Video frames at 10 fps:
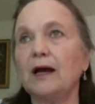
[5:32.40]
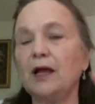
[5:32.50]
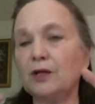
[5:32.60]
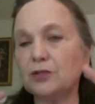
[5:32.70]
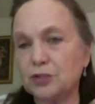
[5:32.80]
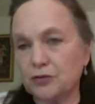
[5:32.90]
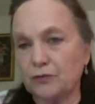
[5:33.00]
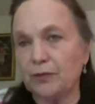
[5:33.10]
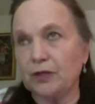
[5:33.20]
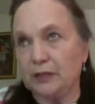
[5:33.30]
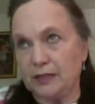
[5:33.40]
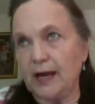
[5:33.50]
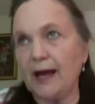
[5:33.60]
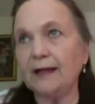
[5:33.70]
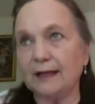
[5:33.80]

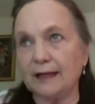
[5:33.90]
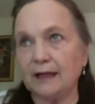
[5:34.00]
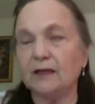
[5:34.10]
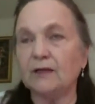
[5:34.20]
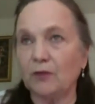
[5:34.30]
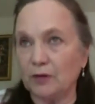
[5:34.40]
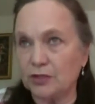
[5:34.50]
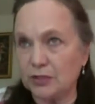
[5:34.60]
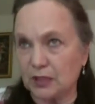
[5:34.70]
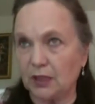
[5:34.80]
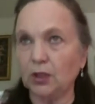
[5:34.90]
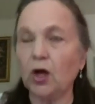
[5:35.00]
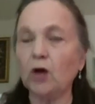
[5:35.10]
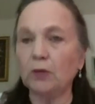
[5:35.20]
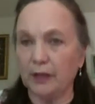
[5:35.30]
instrumentality, which is a
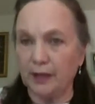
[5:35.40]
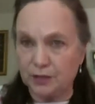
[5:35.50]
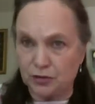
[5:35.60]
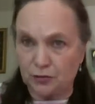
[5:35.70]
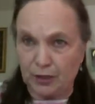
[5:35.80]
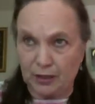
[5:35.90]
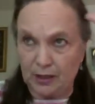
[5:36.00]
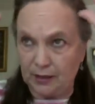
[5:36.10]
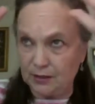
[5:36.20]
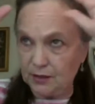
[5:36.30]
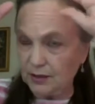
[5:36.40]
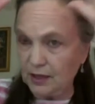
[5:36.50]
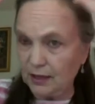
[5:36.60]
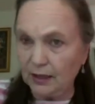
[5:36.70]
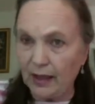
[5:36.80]
global instrument, not to
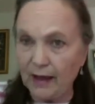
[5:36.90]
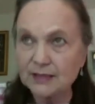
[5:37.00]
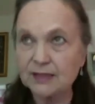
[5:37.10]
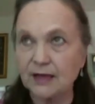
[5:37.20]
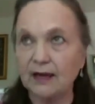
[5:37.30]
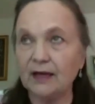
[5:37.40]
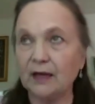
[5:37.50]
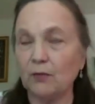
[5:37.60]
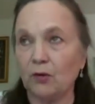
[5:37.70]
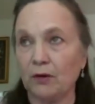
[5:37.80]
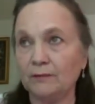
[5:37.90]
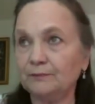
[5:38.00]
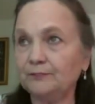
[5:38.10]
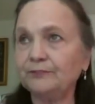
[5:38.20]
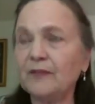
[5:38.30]
think Alaska anymore,
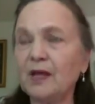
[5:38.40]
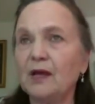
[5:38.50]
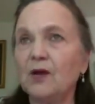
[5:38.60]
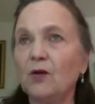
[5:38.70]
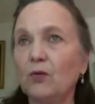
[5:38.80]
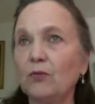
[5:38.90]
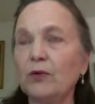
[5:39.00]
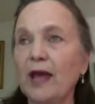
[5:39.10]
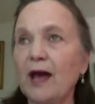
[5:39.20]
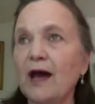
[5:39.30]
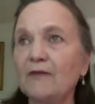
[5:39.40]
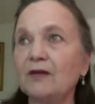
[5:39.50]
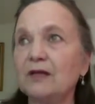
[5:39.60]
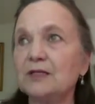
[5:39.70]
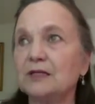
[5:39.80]
what we have
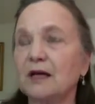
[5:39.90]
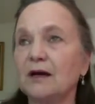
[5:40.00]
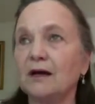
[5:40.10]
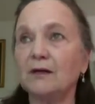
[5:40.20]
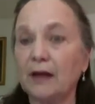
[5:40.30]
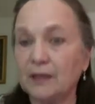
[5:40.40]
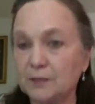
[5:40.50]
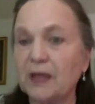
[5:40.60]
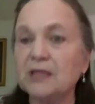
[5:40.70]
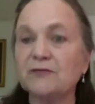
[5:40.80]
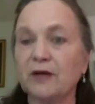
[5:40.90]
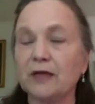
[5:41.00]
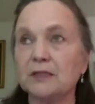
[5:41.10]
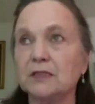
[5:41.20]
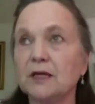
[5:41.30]
is a space
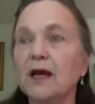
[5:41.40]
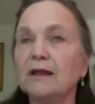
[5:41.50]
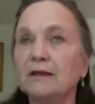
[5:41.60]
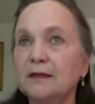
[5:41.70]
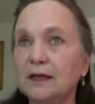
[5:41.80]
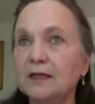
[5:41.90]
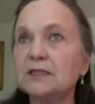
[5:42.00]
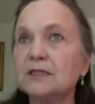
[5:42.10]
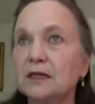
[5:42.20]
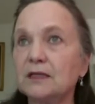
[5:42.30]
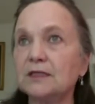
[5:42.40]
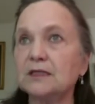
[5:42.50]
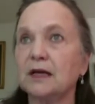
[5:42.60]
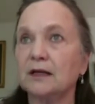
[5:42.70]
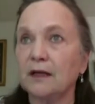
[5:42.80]
fence. This
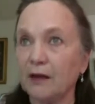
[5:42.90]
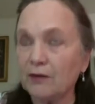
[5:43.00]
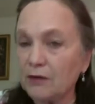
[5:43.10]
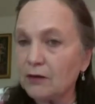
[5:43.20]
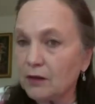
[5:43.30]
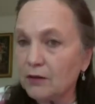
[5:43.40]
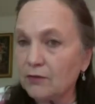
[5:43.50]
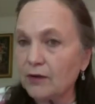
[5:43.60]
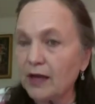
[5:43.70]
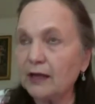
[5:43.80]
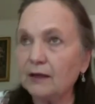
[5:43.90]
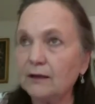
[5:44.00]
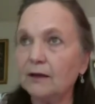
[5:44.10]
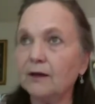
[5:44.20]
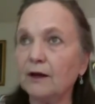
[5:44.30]
is another
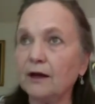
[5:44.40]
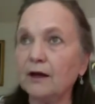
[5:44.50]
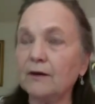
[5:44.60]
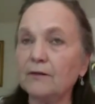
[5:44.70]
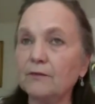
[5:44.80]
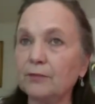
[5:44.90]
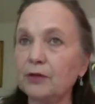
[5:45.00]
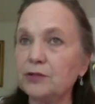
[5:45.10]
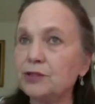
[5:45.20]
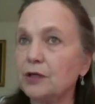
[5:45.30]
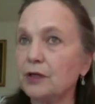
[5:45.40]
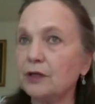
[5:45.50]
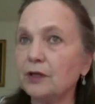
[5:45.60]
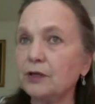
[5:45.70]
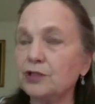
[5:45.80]
Reagan, Bush,
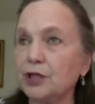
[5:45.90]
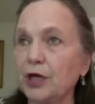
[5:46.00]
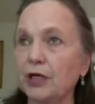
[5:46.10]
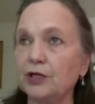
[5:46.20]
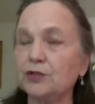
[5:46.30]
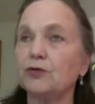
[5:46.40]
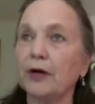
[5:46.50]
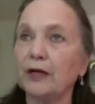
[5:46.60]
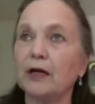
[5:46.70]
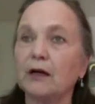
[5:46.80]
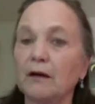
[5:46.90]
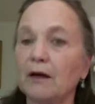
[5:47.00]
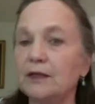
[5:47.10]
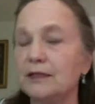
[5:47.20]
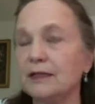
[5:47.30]
Cheney, Troika
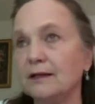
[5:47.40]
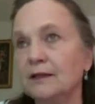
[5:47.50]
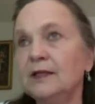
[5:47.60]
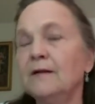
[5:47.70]
idea.